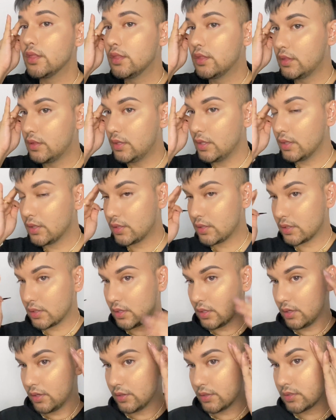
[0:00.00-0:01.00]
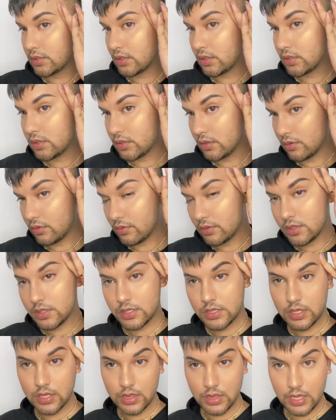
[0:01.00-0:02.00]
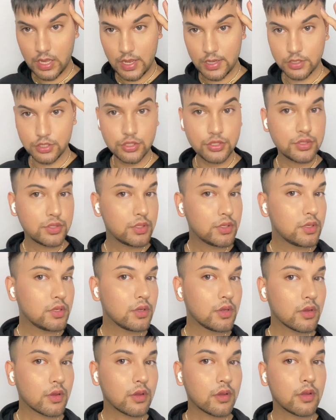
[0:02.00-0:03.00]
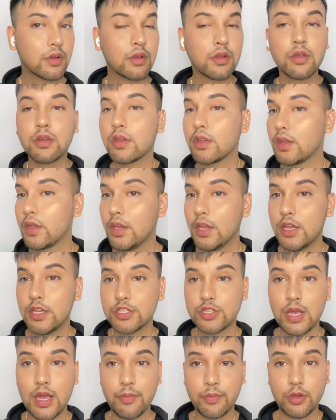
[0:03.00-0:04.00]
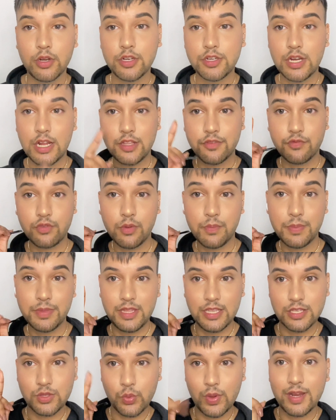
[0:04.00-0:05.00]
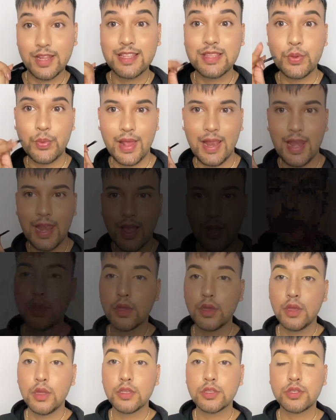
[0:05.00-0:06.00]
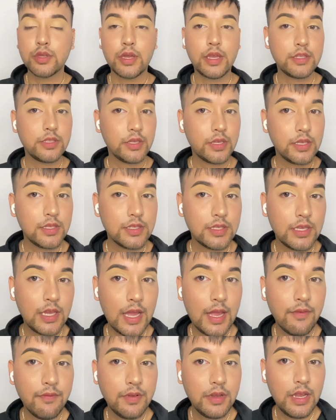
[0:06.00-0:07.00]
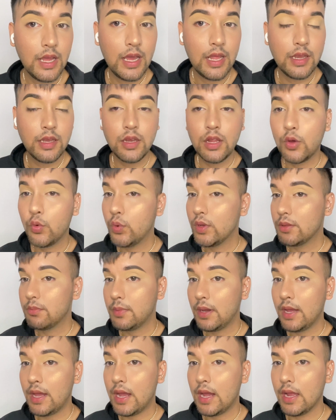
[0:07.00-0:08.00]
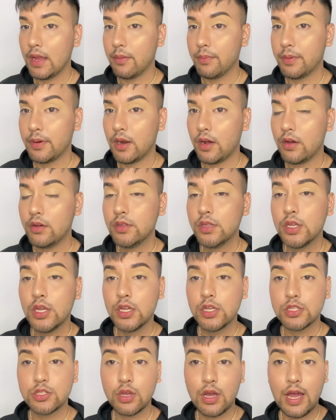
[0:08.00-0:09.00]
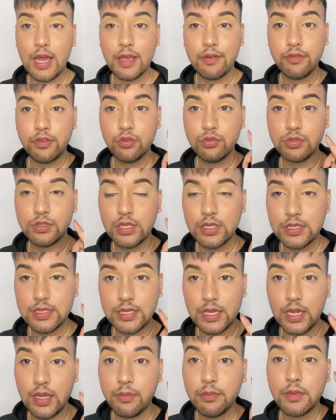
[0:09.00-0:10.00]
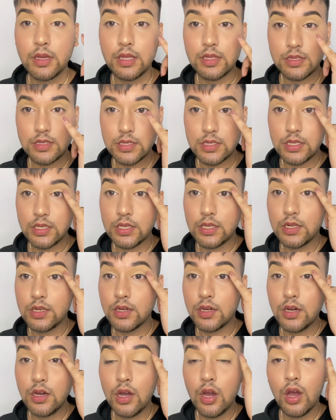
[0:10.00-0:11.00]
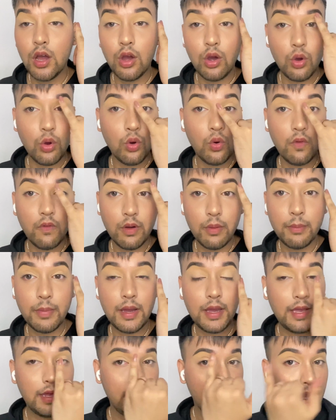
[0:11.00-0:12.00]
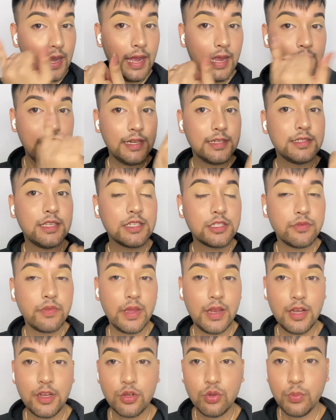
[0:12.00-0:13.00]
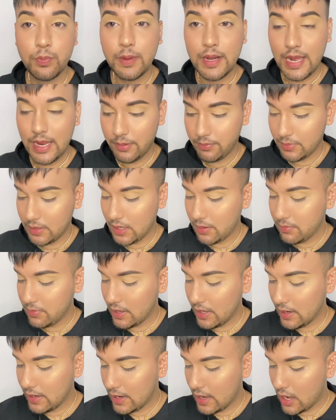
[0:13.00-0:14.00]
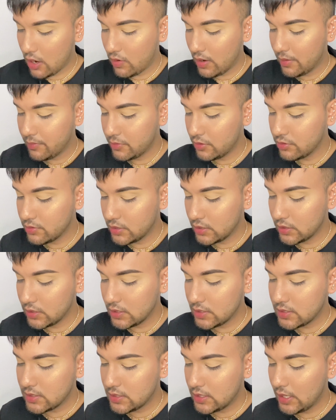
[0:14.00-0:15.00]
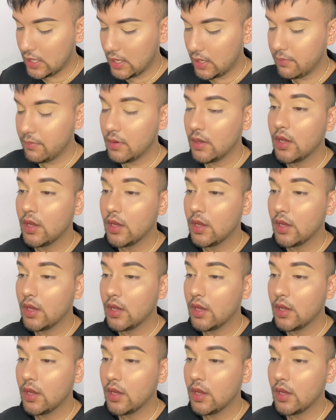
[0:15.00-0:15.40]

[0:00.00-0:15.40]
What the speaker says: This looks so snatched. So I'm gonna transform this one as well now. So guys, you can see I've done with my eyebrows. So I've used the same concealer over my eyelids as well to prime them, and now I'm using the same